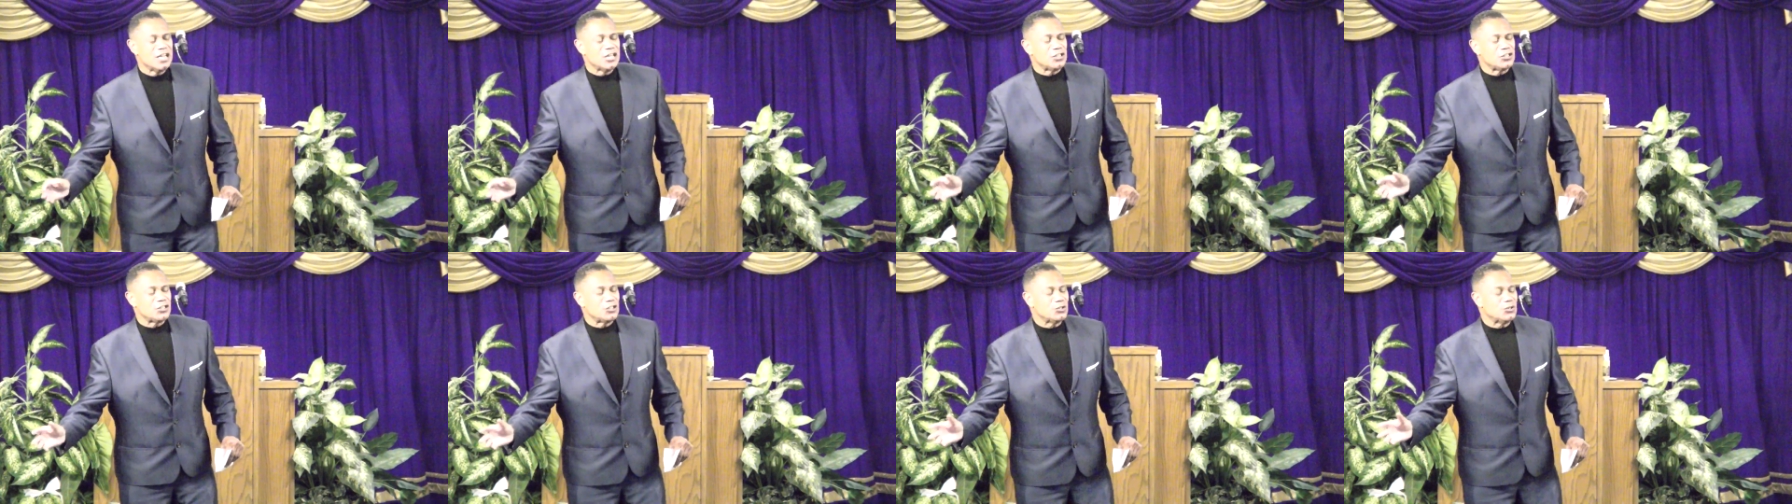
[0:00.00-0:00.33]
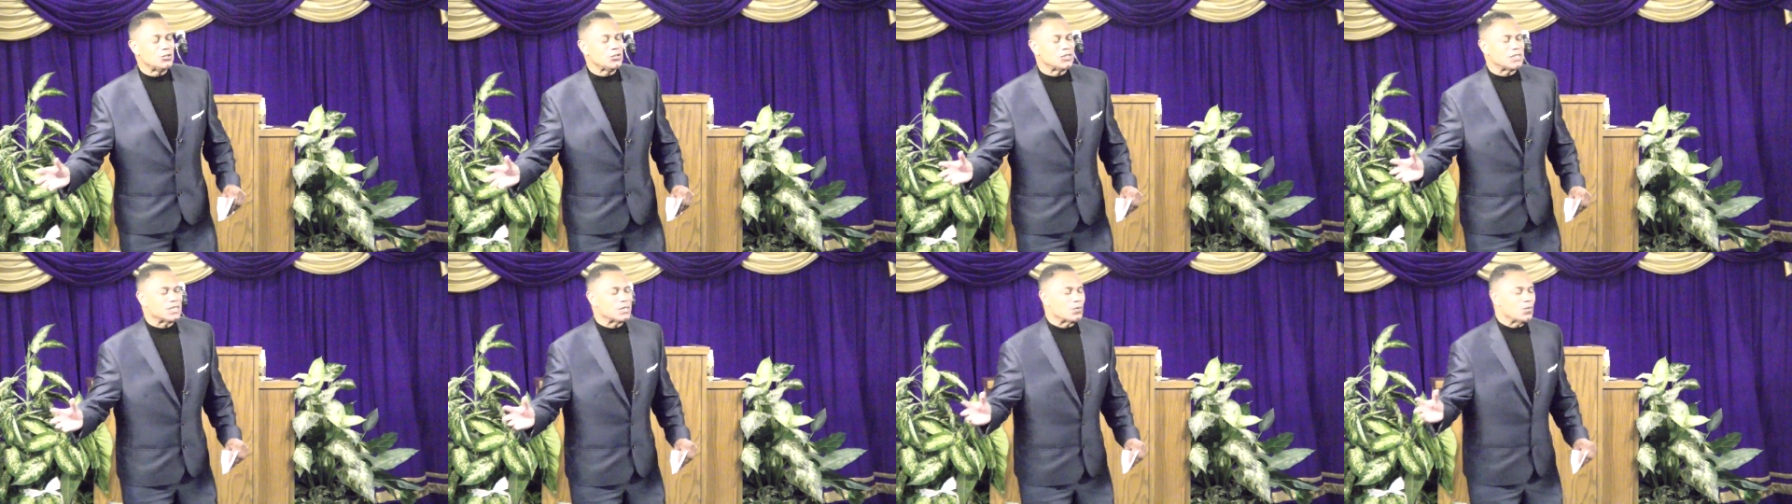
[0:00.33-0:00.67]

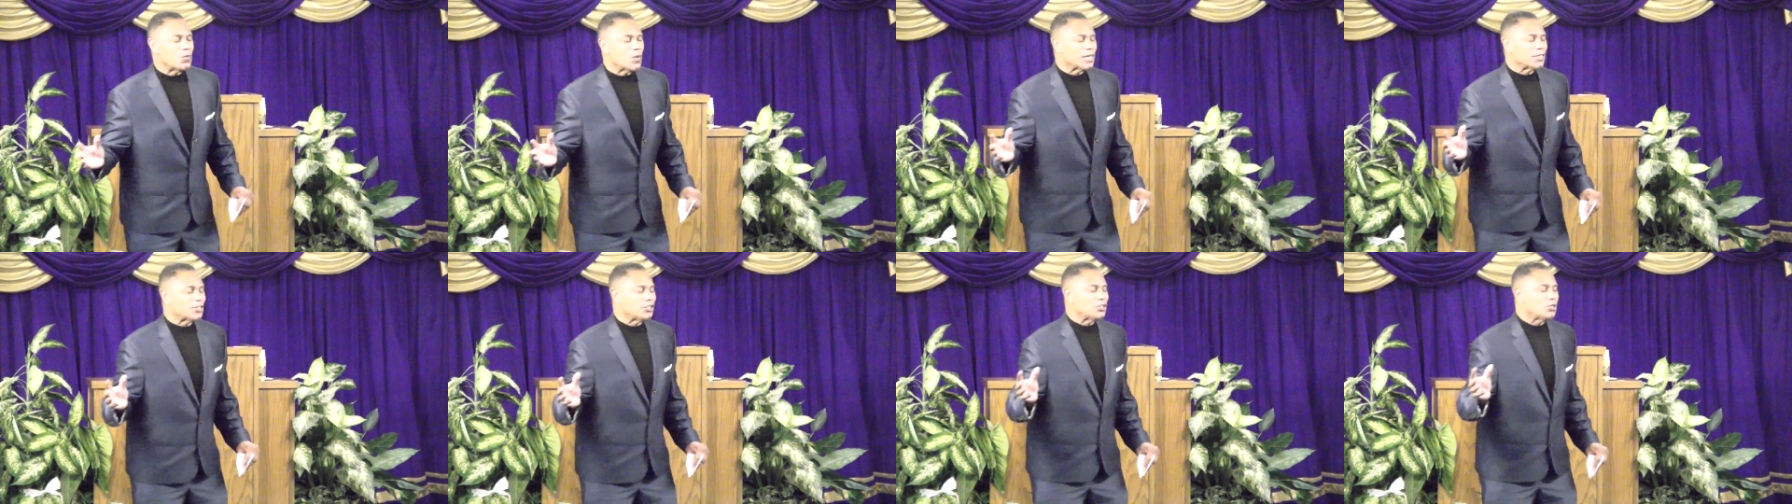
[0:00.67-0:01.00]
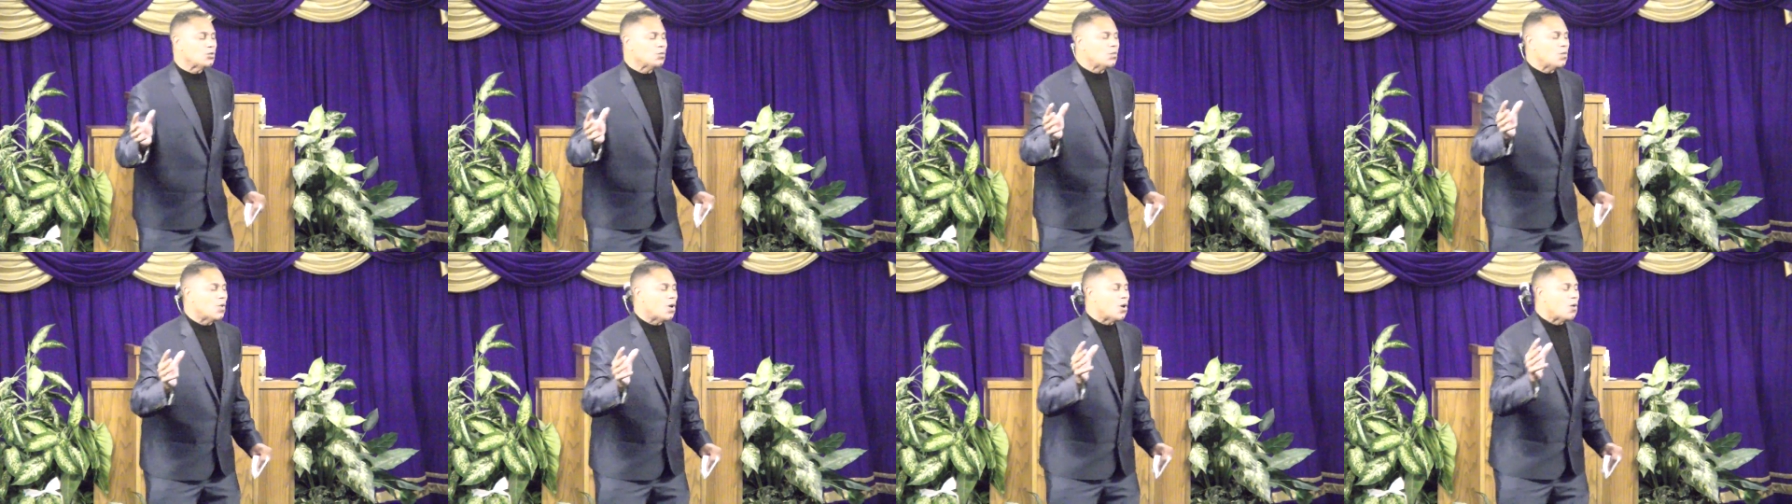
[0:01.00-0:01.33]
choosing what
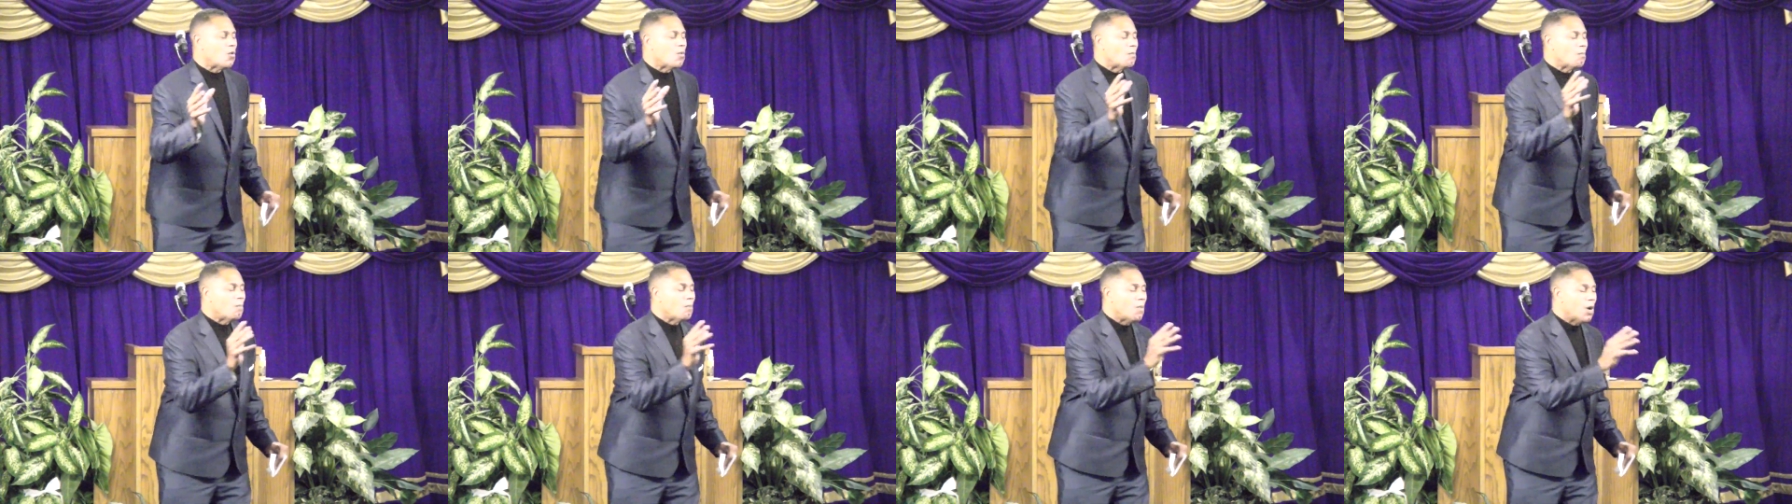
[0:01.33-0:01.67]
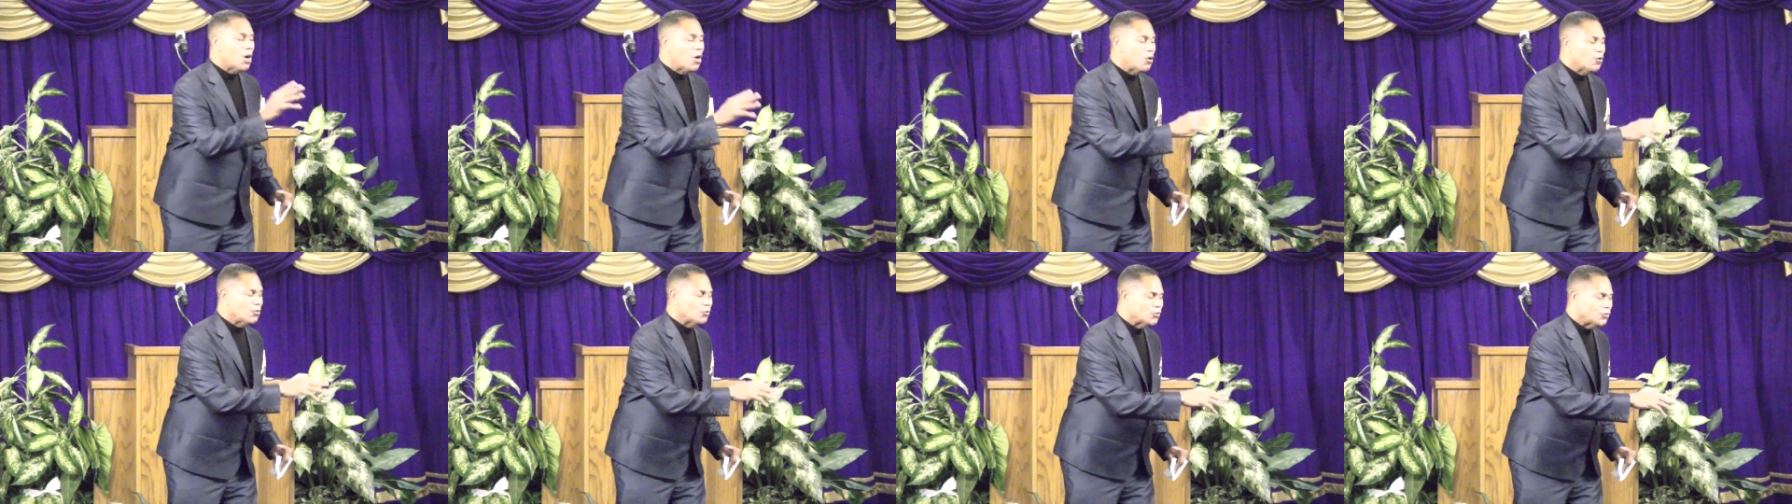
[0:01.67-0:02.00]
you want
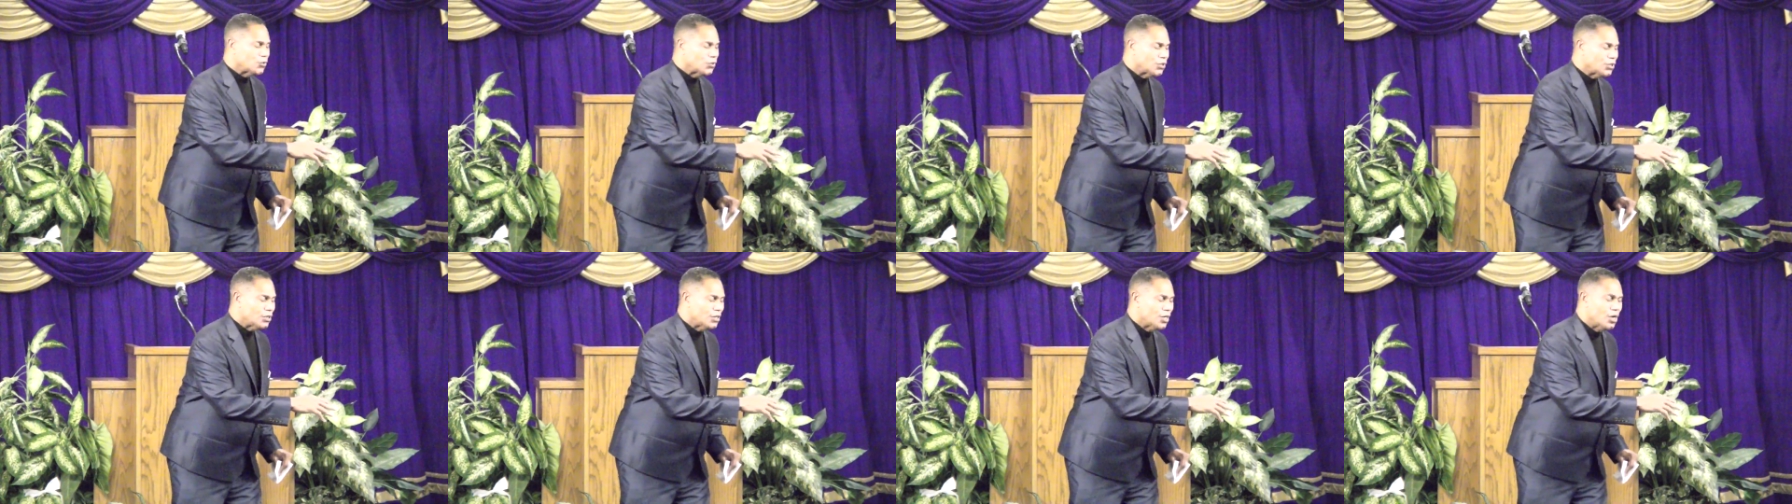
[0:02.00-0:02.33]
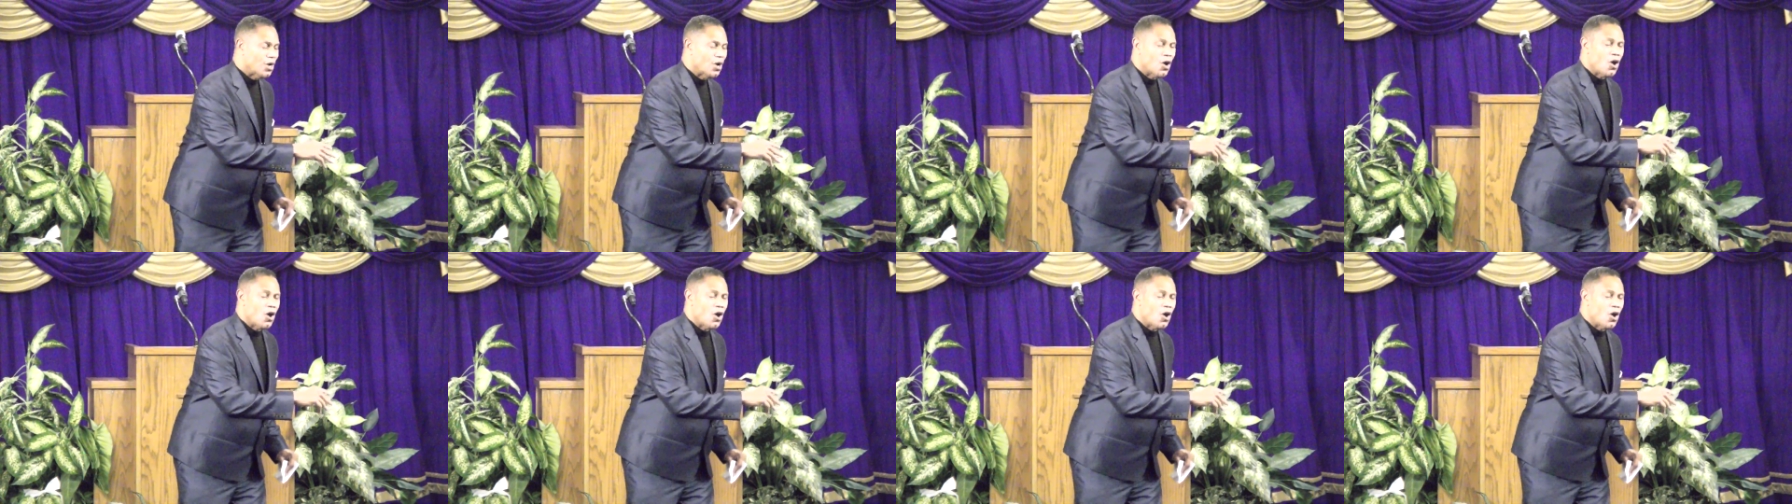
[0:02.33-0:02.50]
most